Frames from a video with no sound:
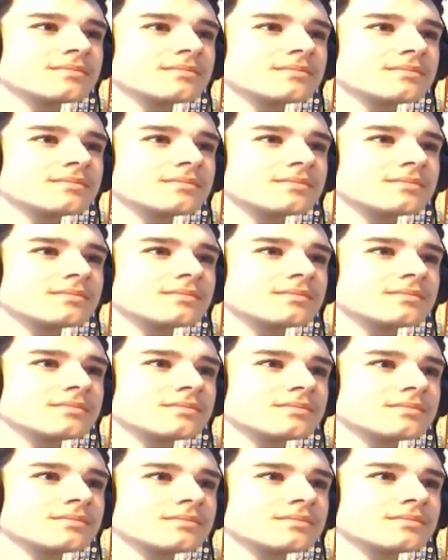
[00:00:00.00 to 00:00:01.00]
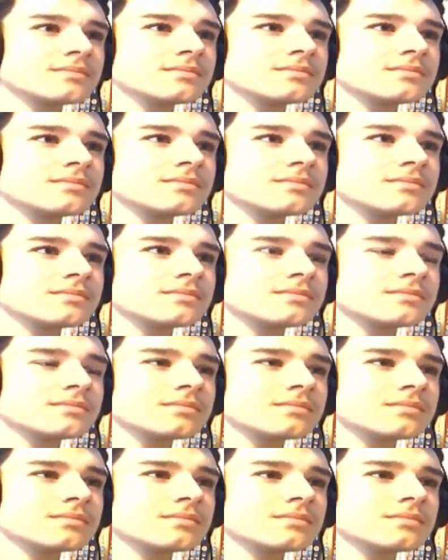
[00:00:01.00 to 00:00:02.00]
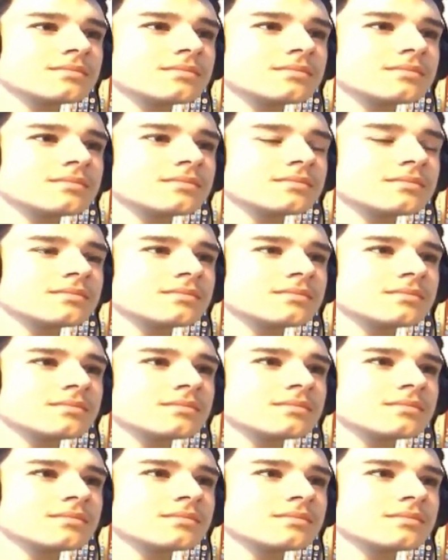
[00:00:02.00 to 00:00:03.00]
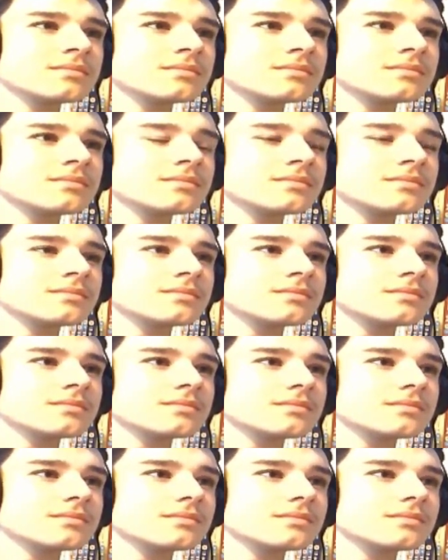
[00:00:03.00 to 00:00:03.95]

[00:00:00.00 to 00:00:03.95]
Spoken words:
(silent)